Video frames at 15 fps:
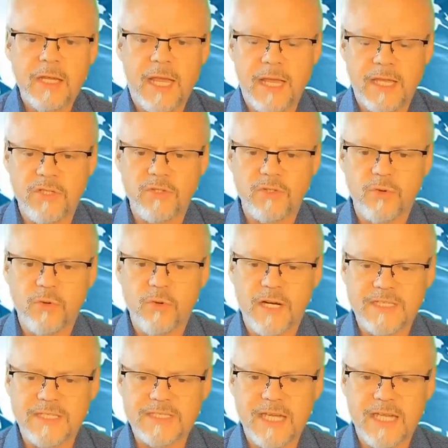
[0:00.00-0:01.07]
Elections or
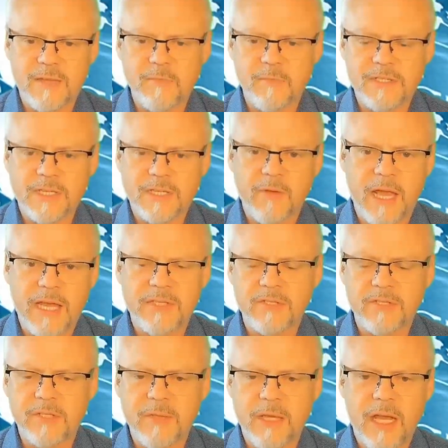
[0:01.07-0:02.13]
United States midterm
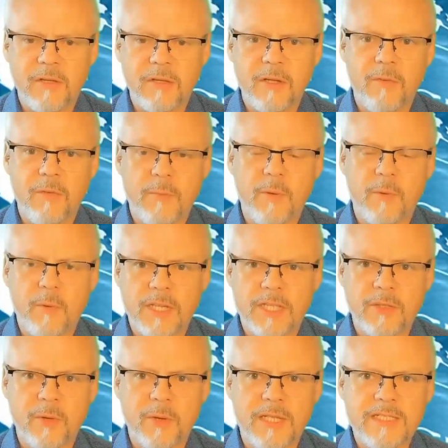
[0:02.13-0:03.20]
elections to be held in November
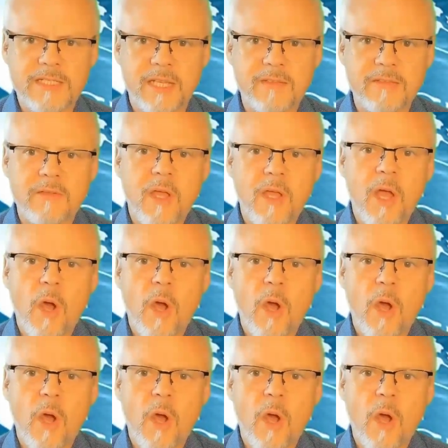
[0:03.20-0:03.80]
2026,